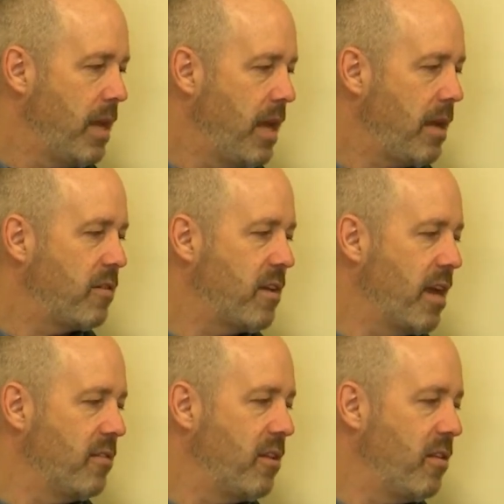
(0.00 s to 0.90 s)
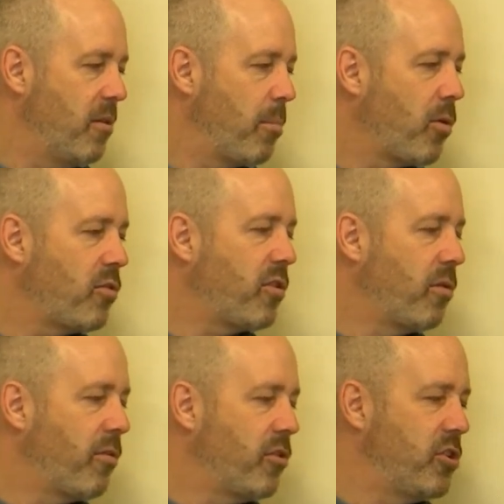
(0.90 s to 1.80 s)
Hick says that the
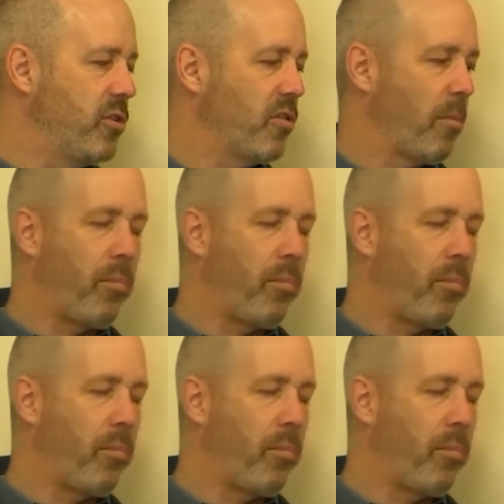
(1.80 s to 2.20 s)
personal virtues are